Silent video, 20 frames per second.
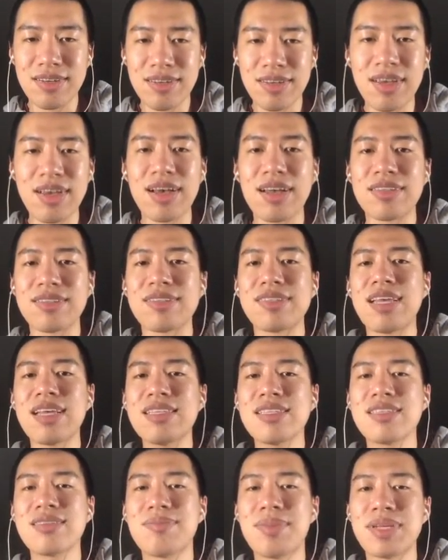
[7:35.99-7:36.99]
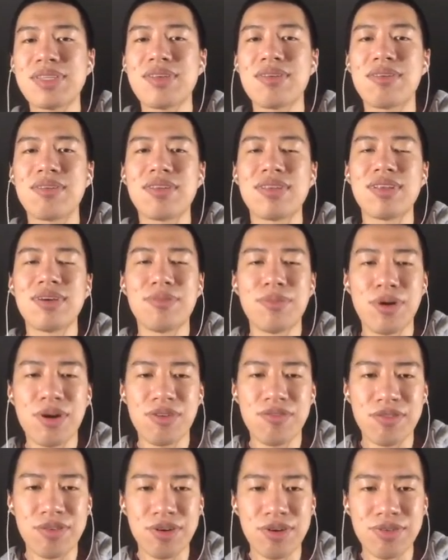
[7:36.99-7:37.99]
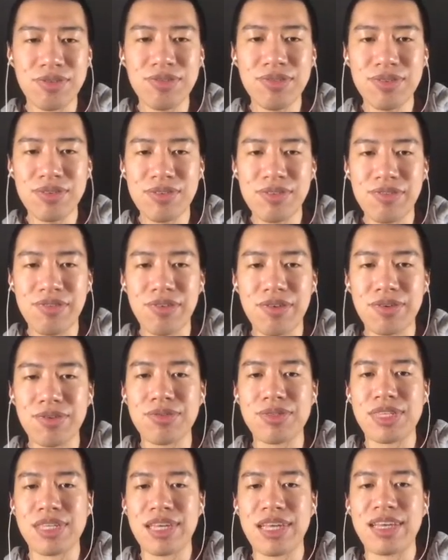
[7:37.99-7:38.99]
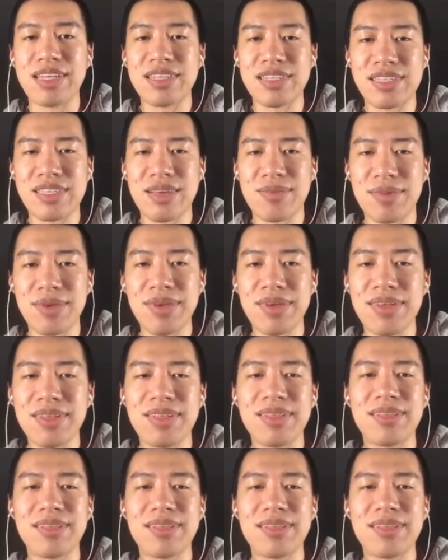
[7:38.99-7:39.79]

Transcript: Yeah, that's basically the workflow for using ADCME.